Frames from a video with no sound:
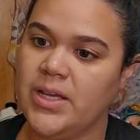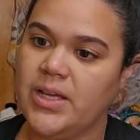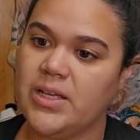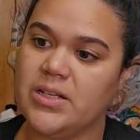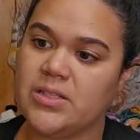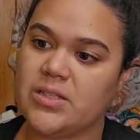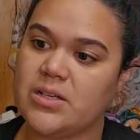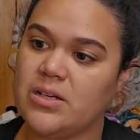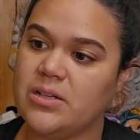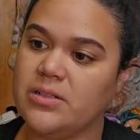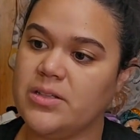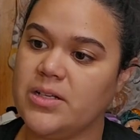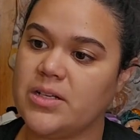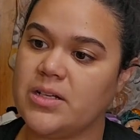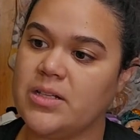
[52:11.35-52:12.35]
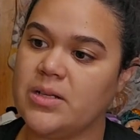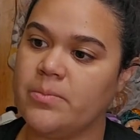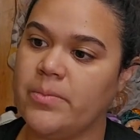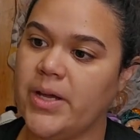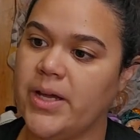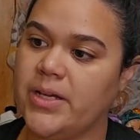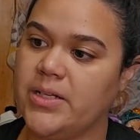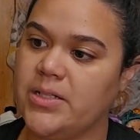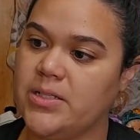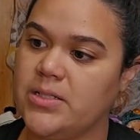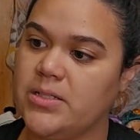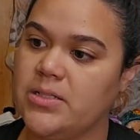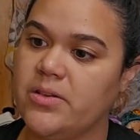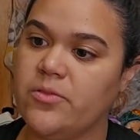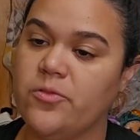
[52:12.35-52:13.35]
And it's called the
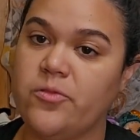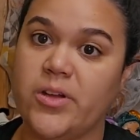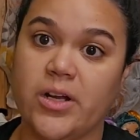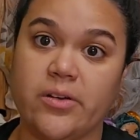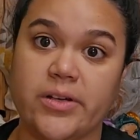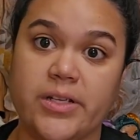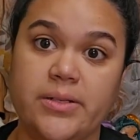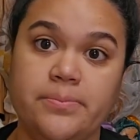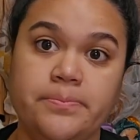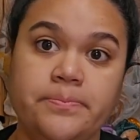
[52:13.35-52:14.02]
Clematis Fairy.